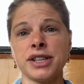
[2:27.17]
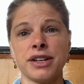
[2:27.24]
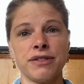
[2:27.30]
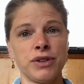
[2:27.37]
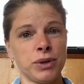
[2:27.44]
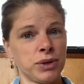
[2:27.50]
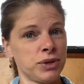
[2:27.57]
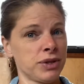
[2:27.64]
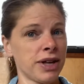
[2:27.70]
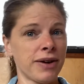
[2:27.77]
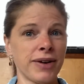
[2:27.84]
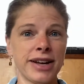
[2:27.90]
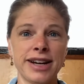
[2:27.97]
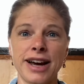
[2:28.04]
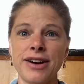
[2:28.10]
And if you can do that
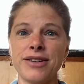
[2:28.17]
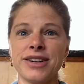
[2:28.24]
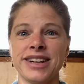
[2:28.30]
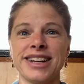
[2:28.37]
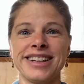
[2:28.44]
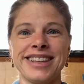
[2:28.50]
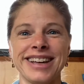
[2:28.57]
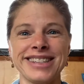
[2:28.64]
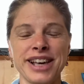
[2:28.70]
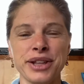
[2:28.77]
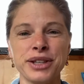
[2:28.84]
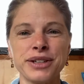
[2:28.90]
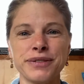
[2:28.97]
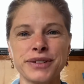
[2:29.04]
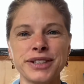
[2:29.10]
right now and that's
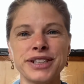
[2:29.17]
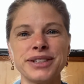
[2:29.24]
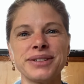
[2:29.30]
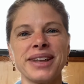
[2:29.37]
healthy for you,